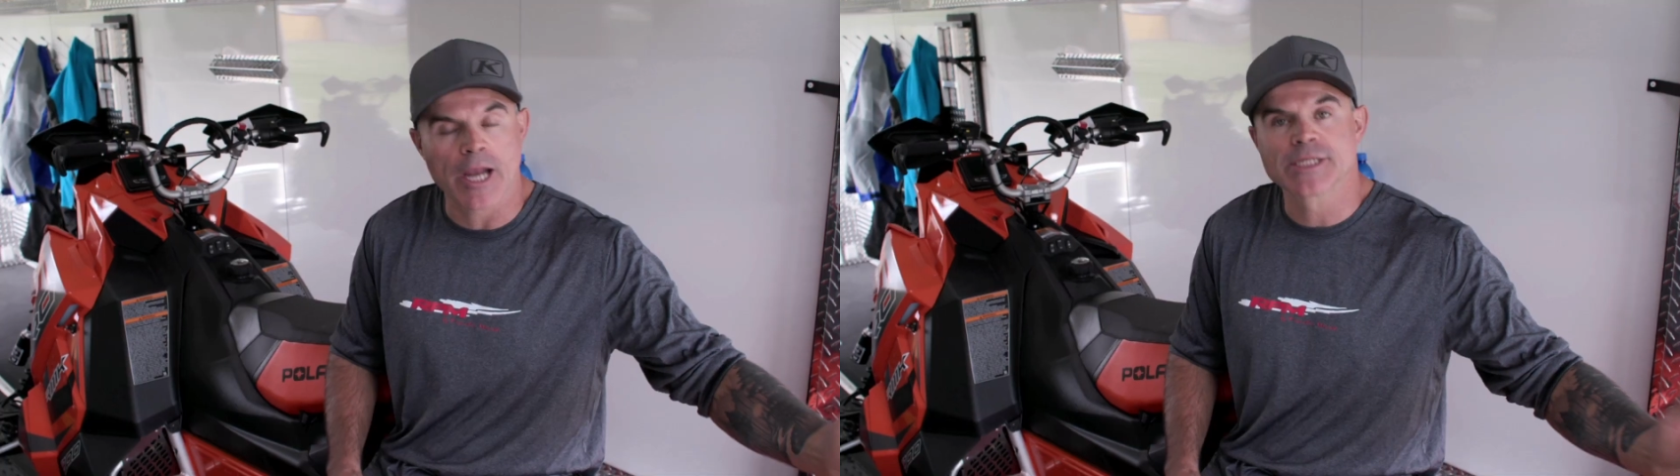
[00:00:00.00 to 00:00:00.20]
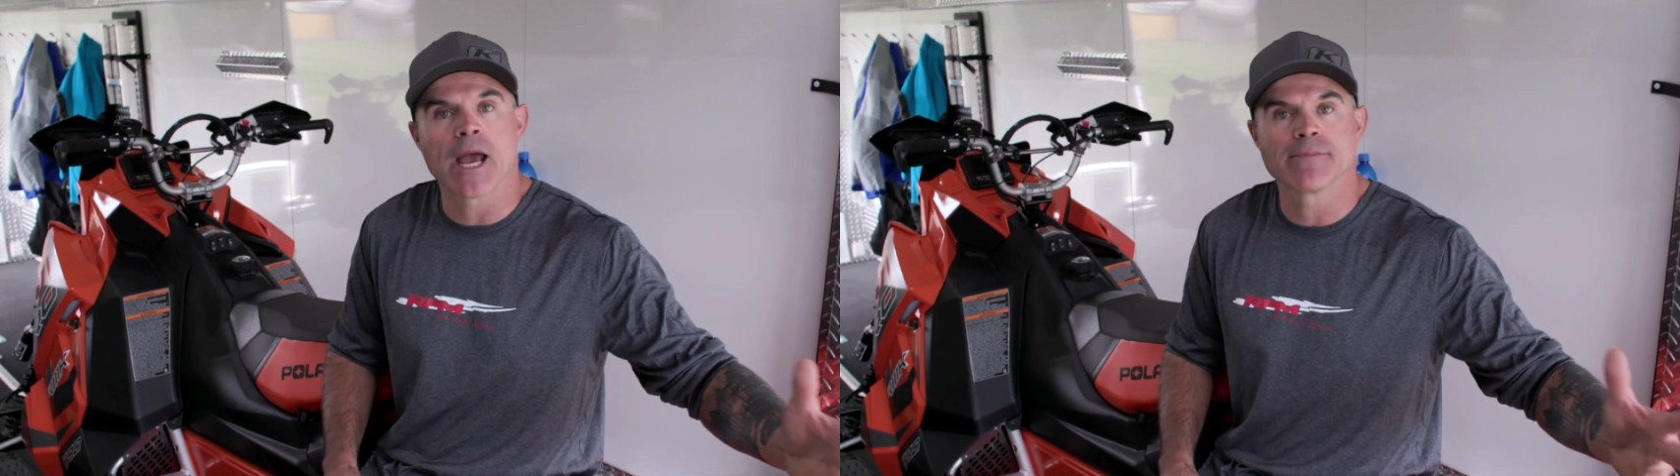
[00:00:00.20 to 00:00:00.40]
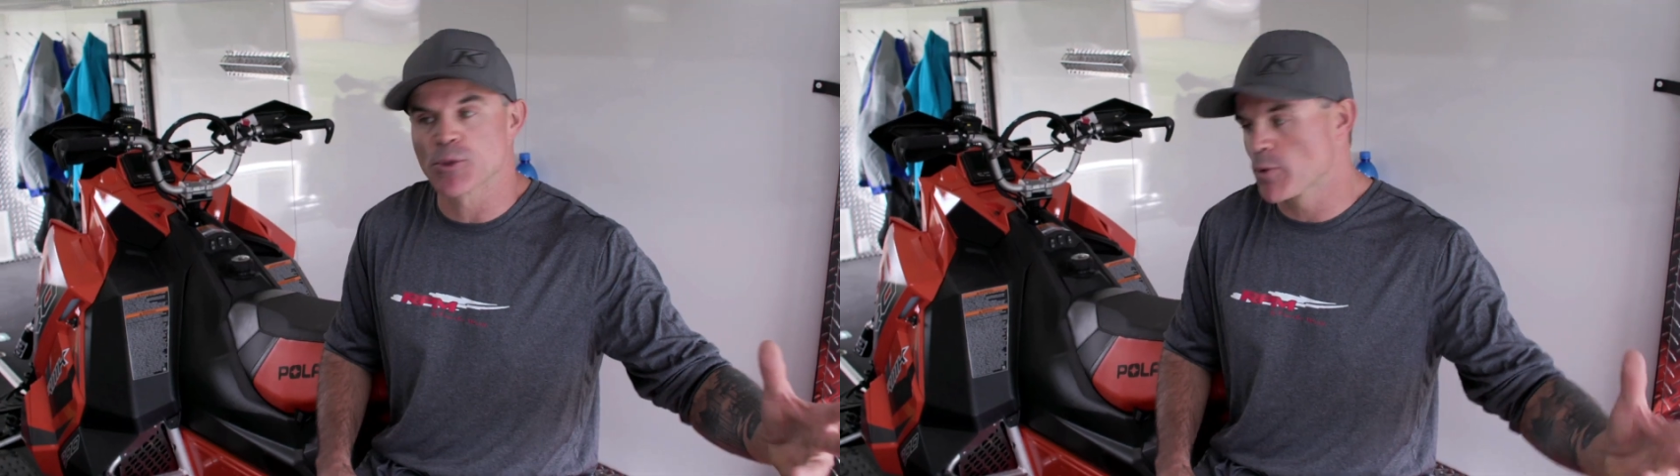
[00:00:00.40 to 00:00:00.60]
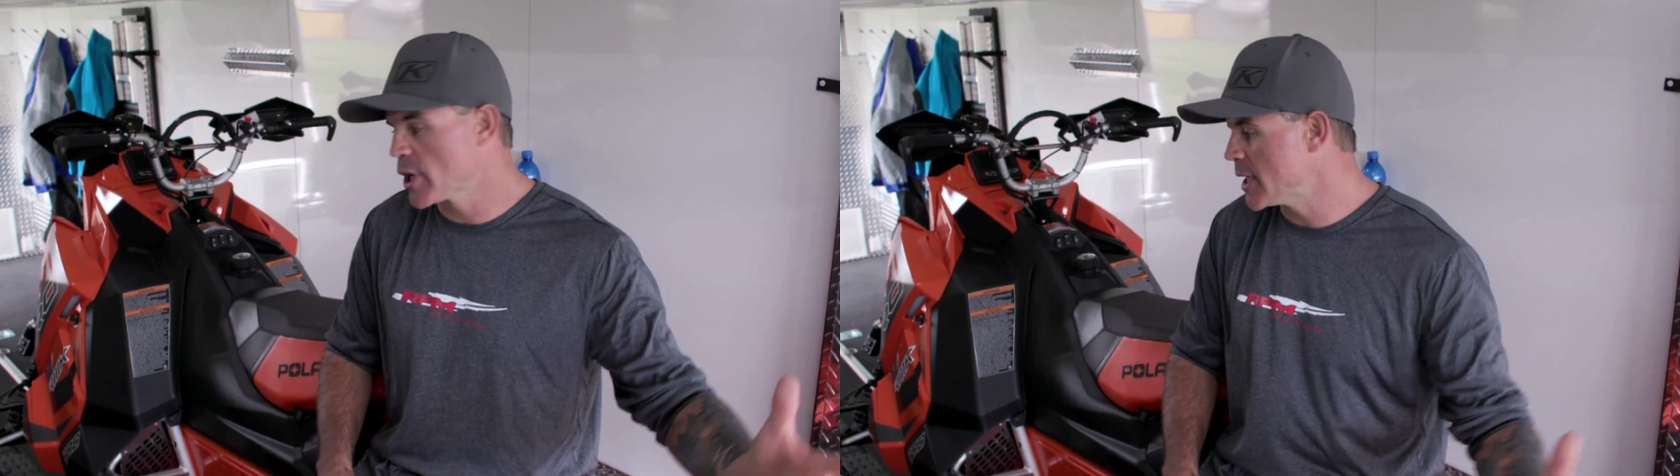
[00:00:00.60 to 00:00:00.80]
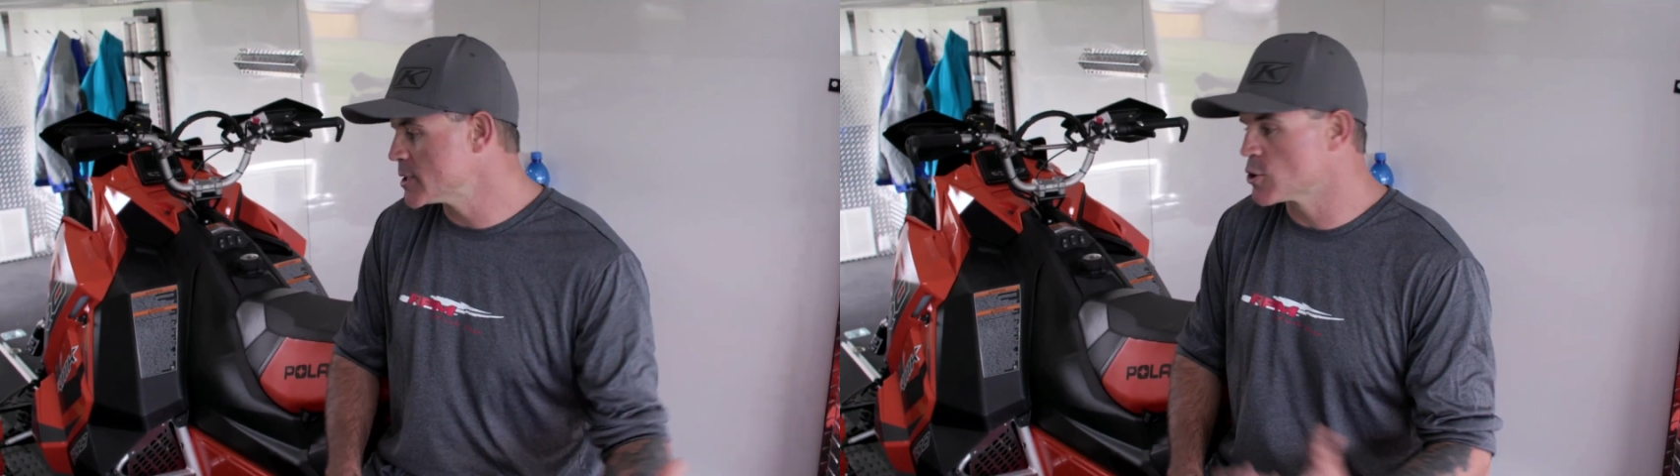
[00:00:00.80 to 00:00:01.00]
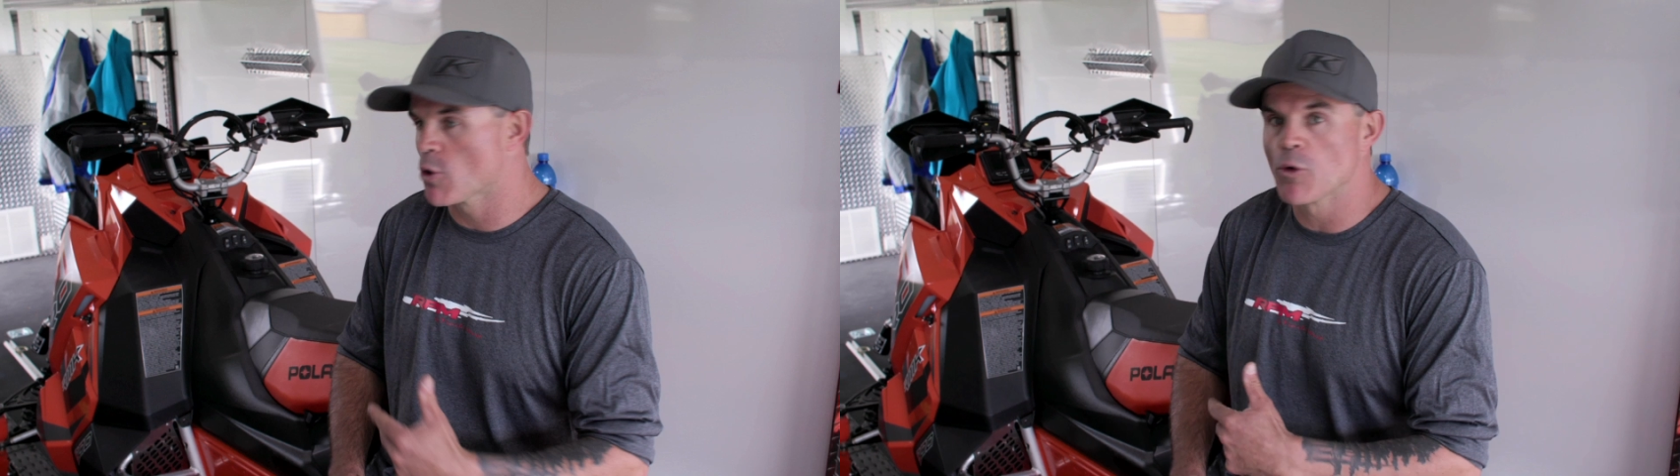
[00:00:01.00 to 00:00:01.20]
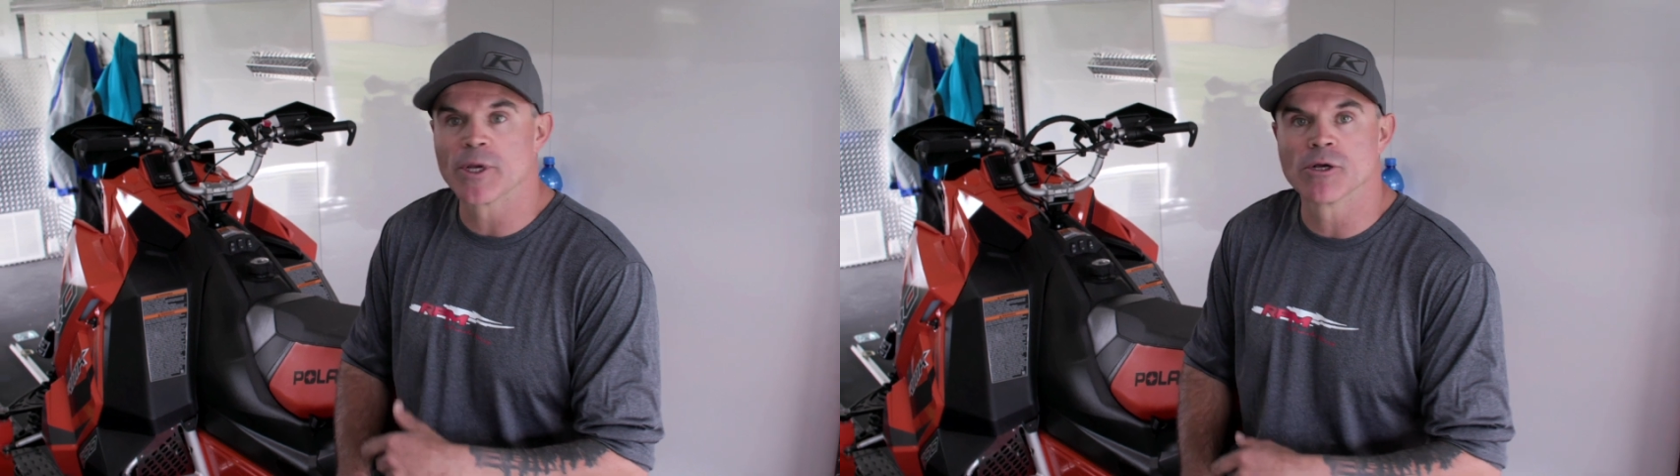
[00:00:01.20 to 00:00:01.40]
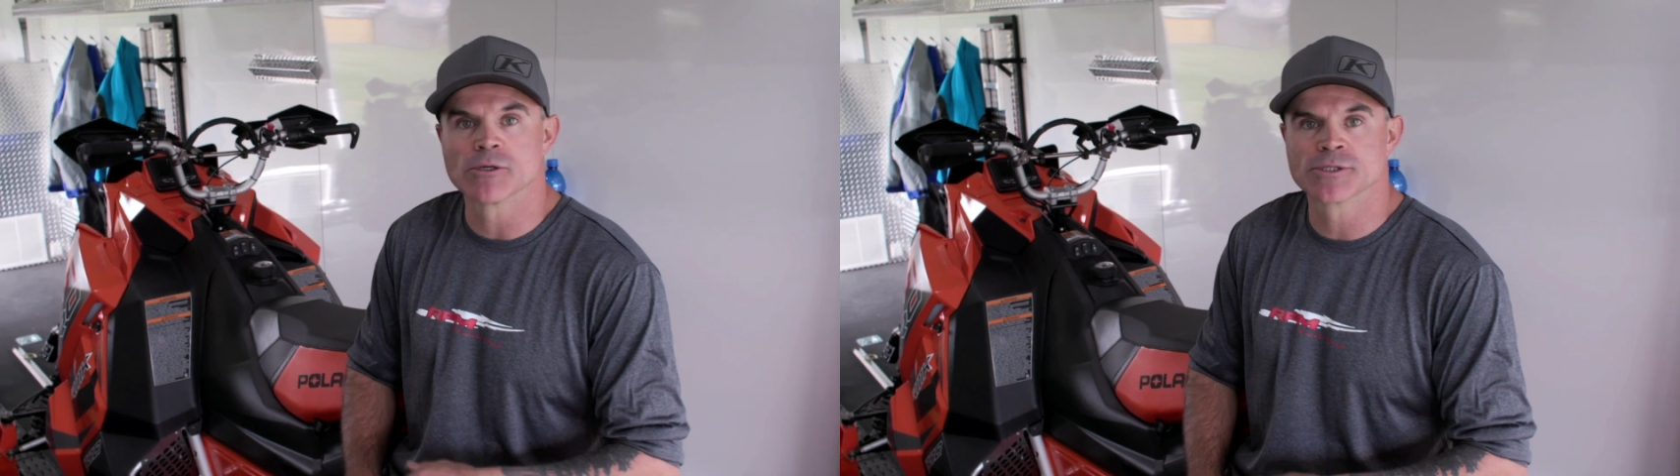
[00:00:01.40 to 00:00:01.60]
lot of times you're bringing in
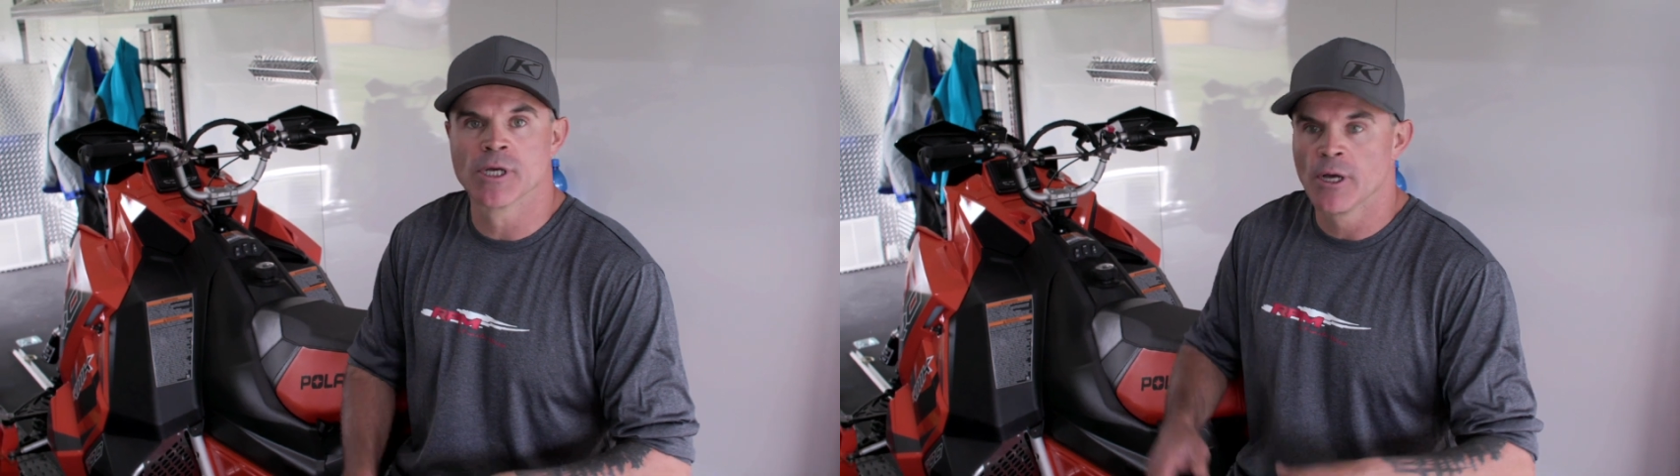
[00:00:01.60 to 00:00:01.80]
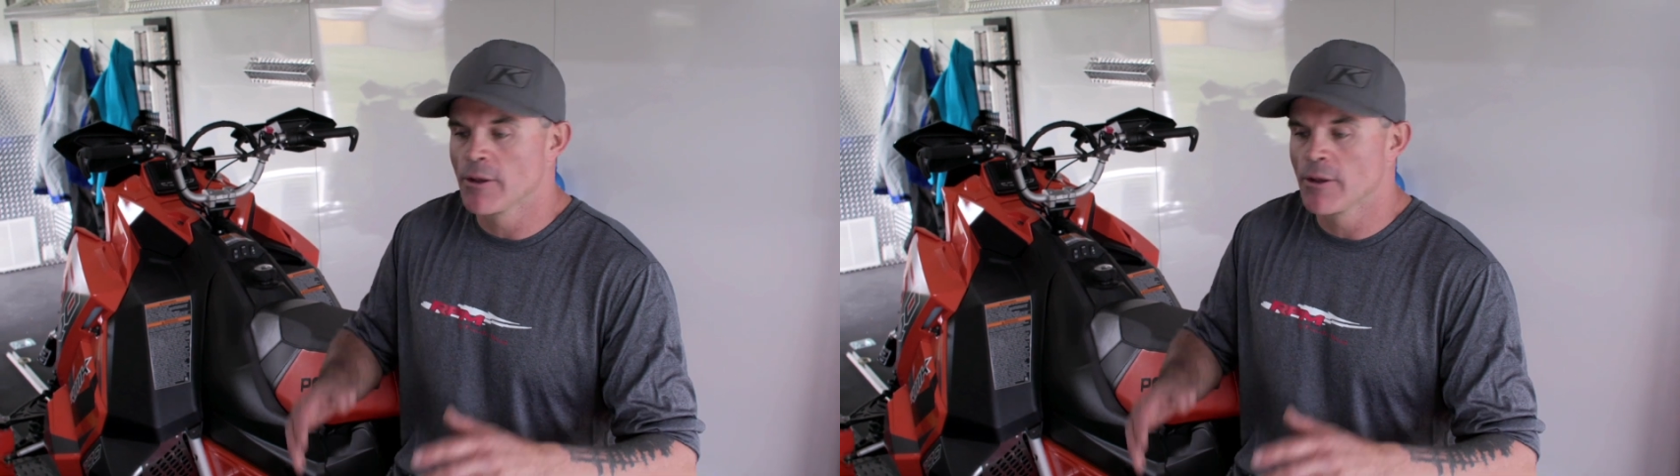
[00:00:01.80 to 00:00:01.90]
snowmobiles,